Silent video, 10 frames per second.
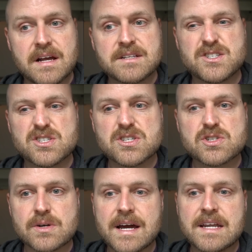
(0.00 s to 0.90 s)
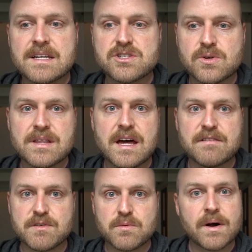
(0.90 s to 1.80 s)
and just to try and enjoy that
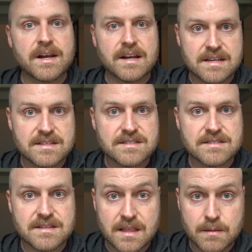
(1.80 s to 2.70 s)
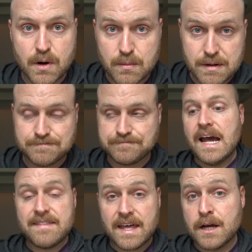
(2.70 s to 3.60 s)
for what it is in the moment.
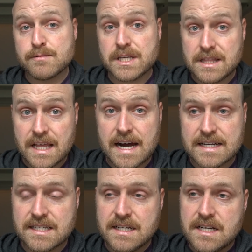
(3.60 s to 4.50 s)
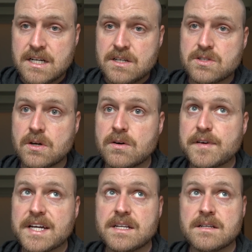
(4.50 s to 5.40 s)
And that helps a lot. So if
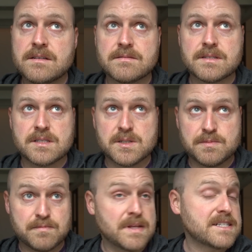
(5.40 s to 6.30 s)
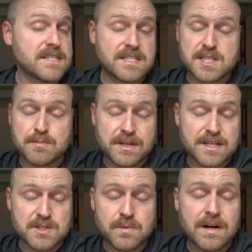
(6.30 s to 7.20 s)
I can, that's a discipline
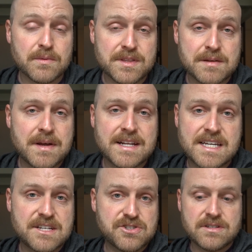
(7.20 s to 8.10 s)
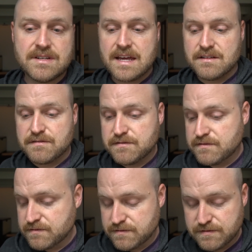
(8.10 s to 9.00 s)
as well within meditation and
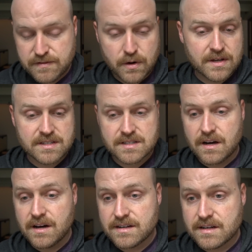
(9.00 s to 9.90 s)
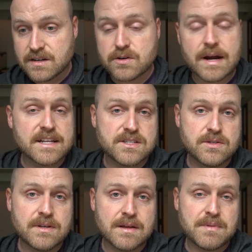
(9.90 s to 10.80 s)
focus on
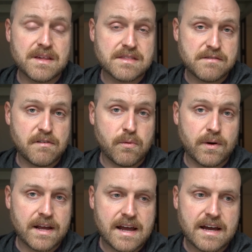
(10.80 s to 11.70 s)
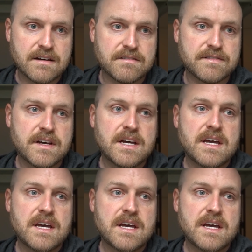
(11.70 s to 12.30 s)
gratitude and being thankful for what I have.